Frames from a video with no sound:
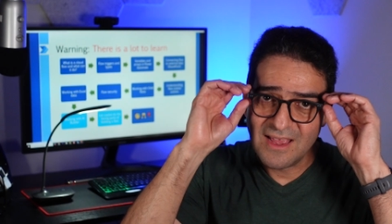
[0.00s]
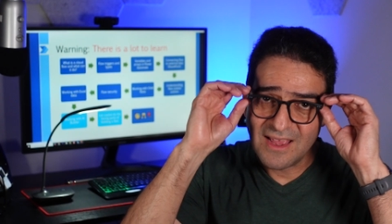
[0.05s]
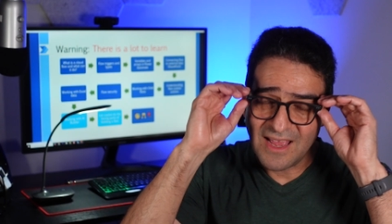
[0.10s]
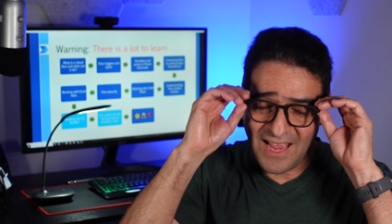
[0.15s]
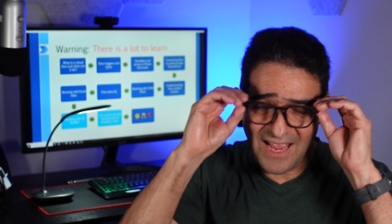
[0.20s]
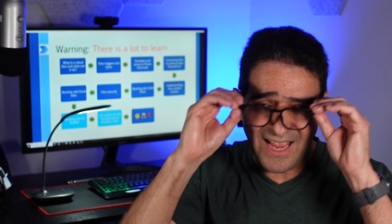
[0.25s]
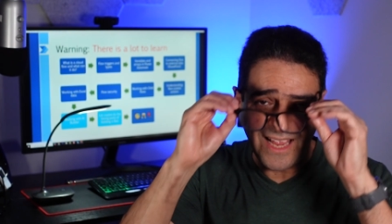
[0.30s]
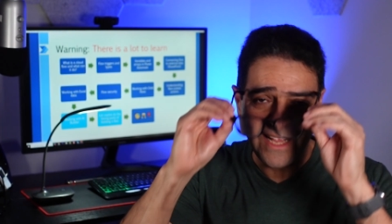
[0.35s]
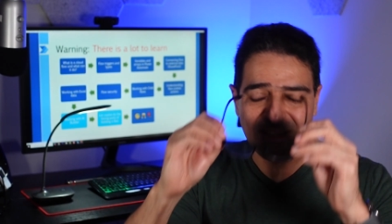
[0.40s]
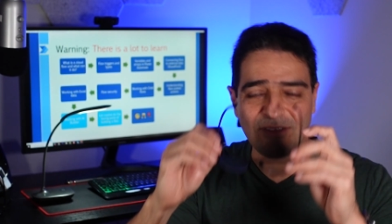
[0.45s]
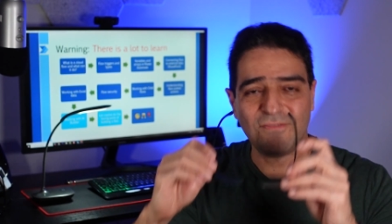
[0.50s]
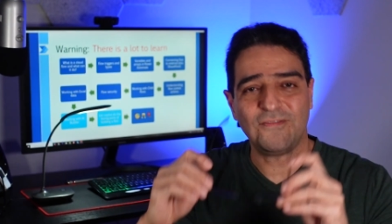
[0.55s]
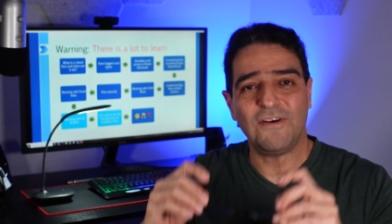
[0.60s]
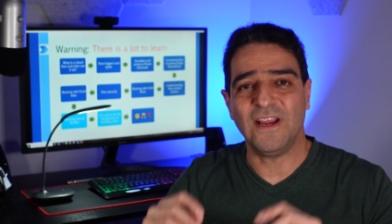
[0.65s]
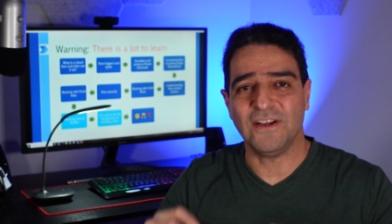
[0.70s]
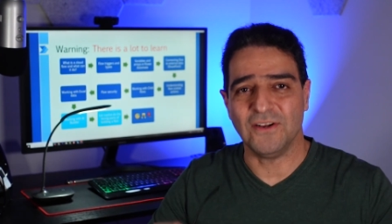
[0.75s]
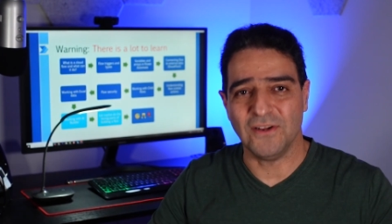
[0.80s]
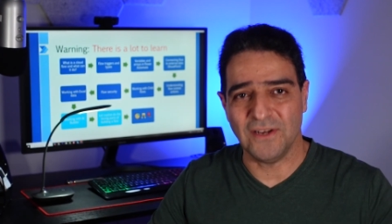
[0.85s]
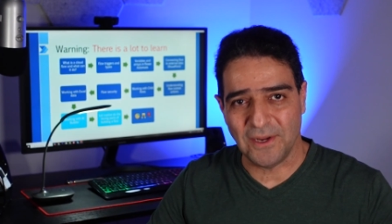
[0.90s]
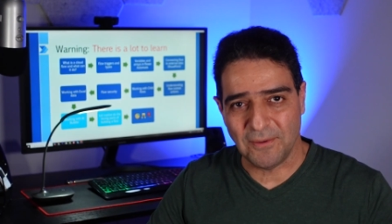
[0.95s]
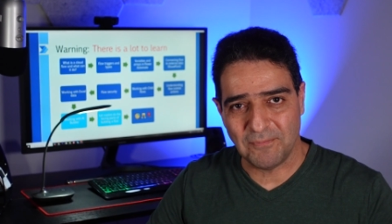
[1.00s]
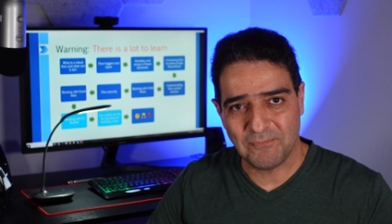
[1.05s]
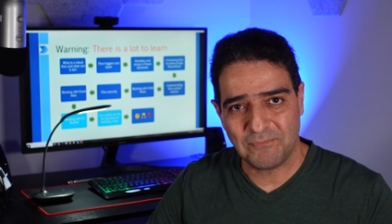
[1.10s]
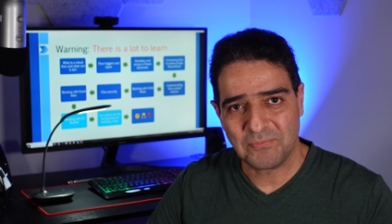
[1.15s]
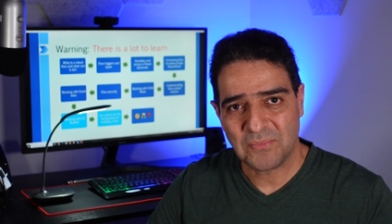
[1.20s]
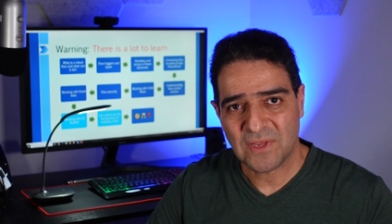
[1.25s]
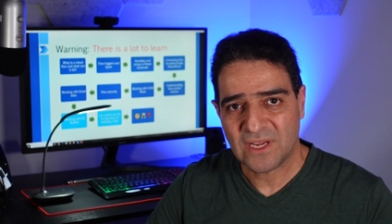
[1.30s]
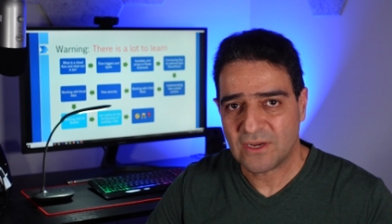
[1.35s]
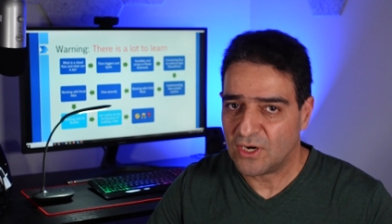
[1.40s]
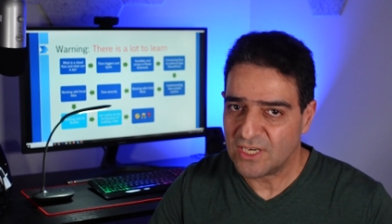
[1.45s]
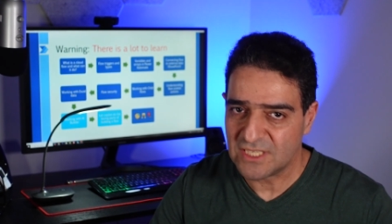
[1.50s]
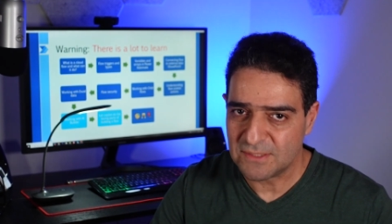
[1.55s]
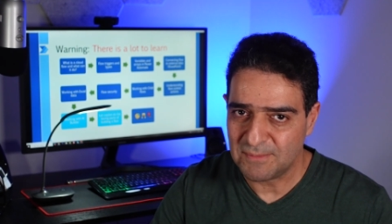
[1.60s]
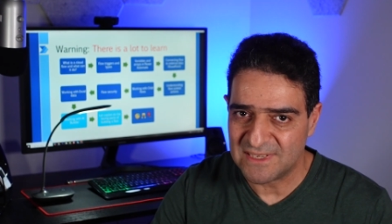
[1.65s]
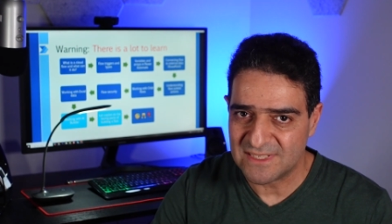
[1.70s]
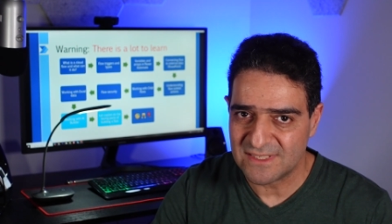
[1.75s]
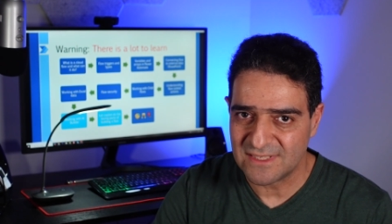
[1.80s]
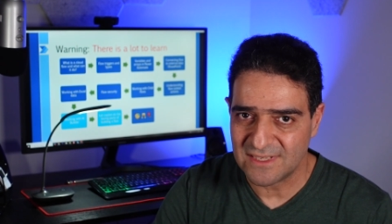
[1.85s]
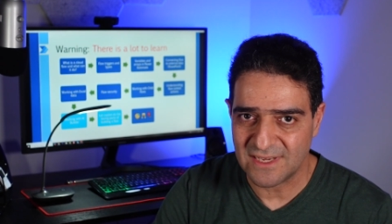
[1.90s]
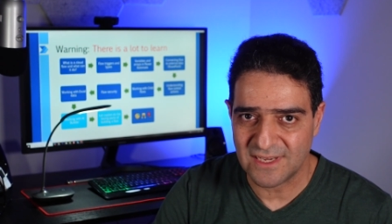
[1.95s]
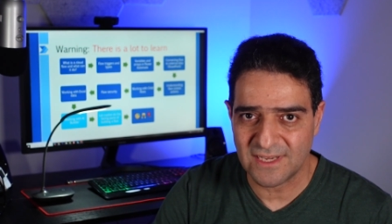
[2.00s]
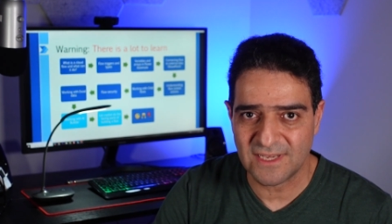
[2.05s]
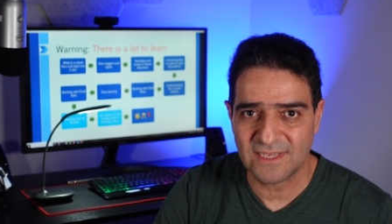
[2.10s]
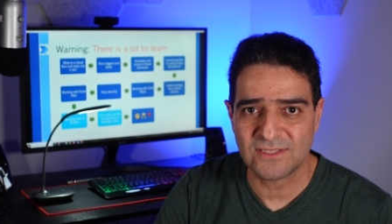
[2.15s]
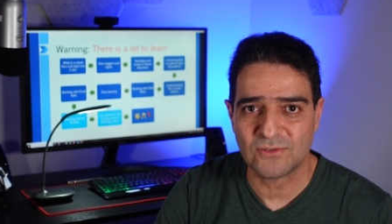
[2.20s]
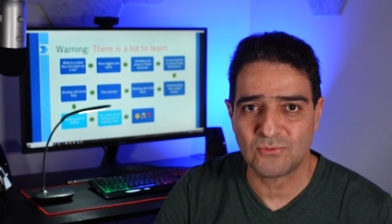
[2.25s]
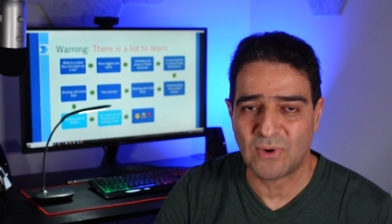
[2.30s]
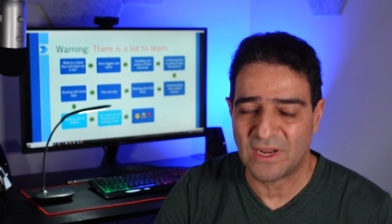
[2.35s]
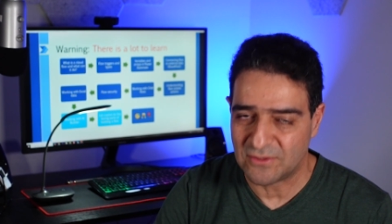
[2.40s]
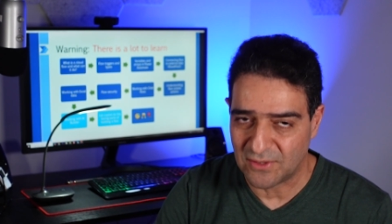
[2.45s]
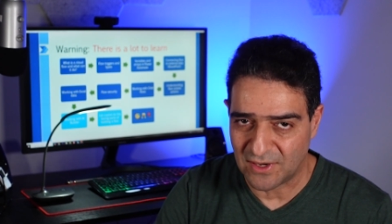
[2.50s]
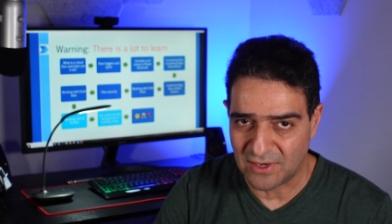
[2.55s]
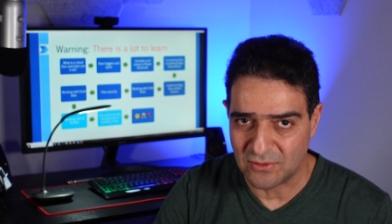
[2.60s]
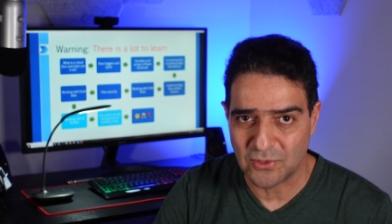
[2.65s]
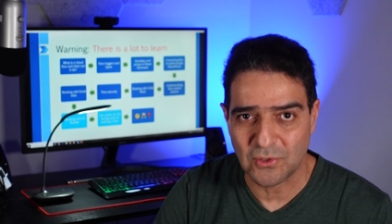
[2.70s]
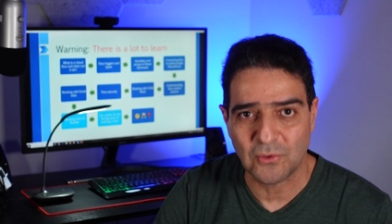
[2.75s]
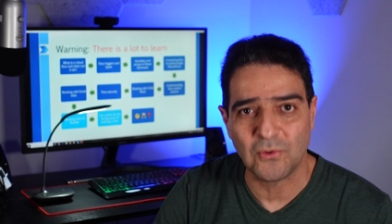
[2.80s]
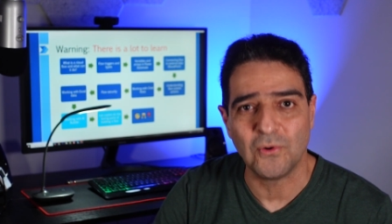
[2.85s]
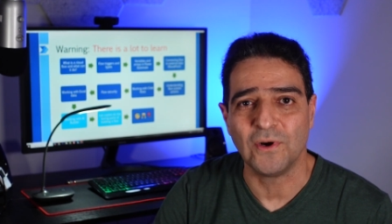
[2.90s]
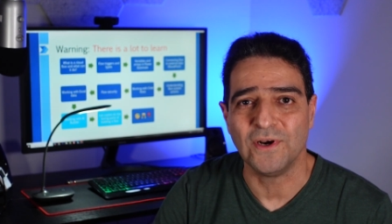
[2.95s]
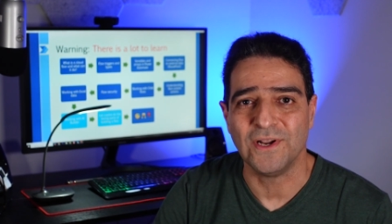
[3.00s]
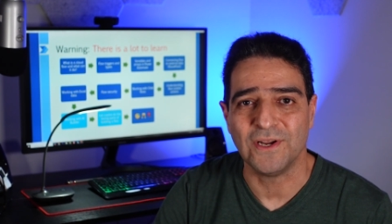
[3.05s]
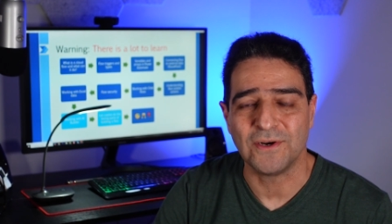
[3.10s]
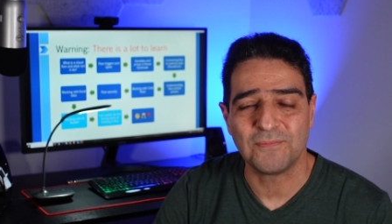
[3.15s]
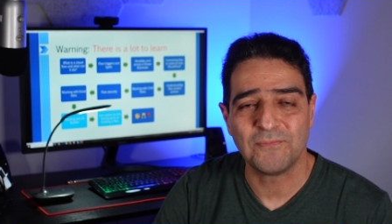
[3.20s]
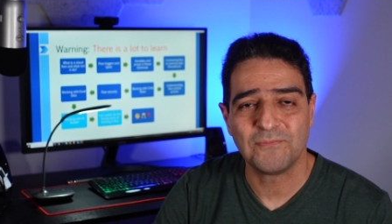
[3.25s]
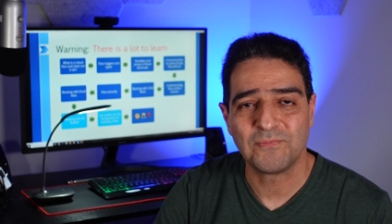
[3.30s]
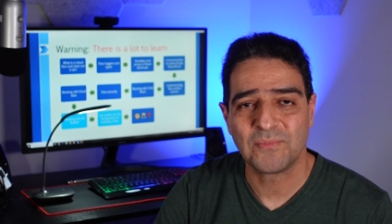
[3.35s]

And finally, Christmas is right around the corner.